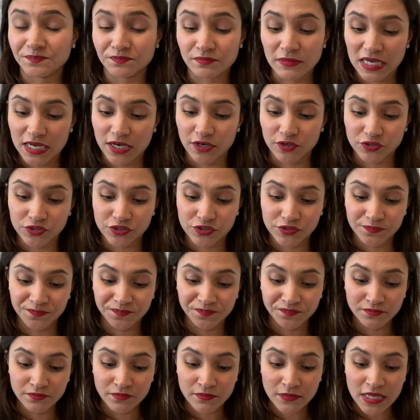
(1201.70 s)
because
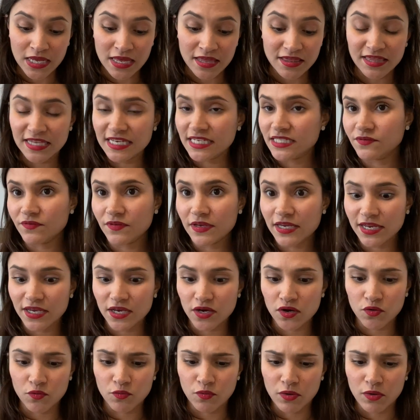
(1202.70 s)
This video